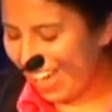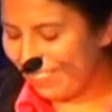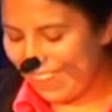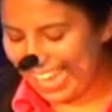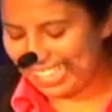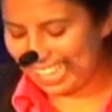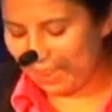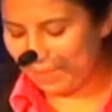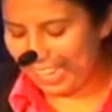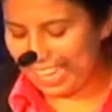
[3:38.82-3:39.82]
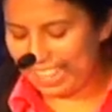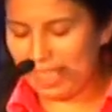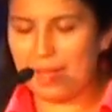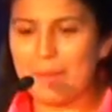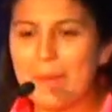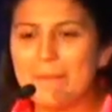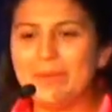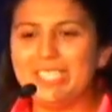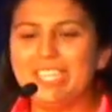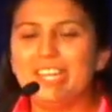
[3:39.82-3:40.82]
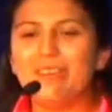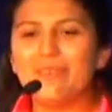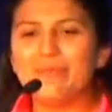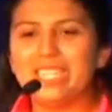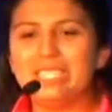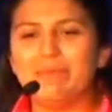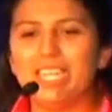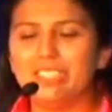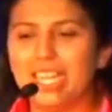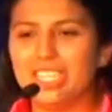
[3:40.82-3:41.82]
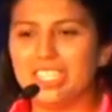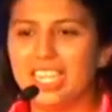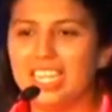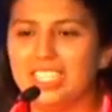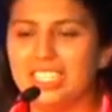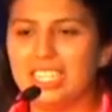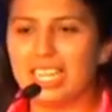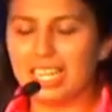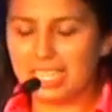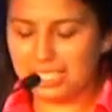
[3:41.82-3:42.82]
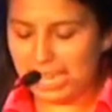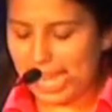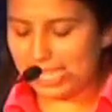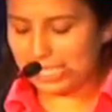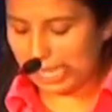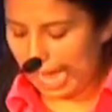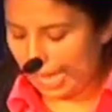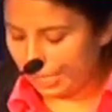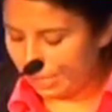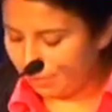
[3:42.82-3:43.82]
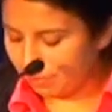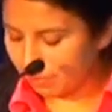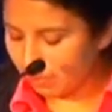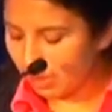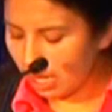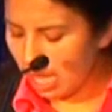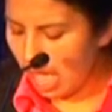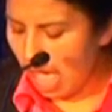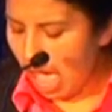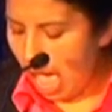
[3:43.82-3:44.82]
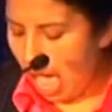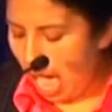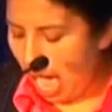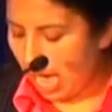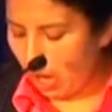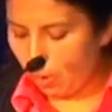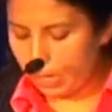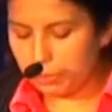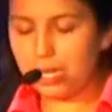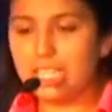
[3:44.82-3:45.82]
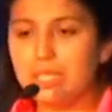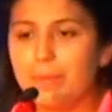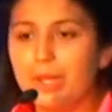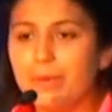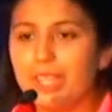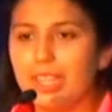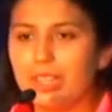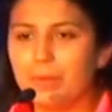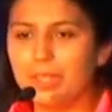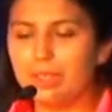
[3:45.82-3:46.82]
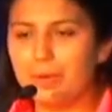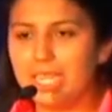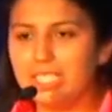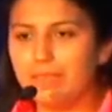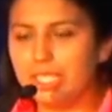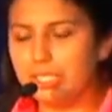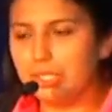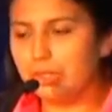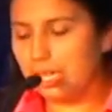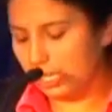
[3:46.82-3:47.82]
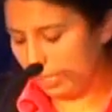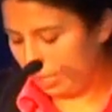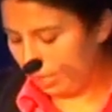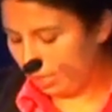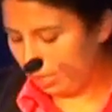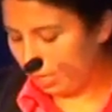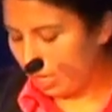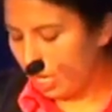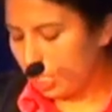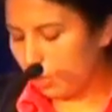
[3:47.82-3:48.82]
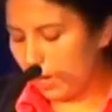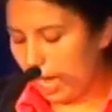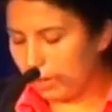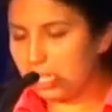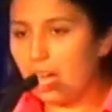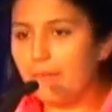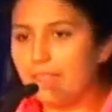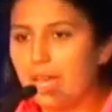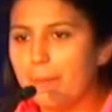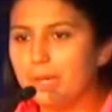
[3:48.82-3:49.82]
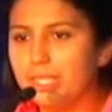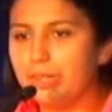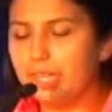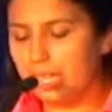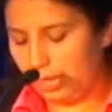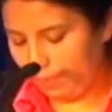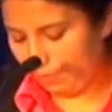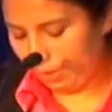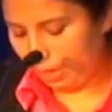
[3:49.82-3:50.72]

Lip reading: fast I completed the material for my special education science class. I always wanted to be with the rest of the students. So when I was offered the opportunity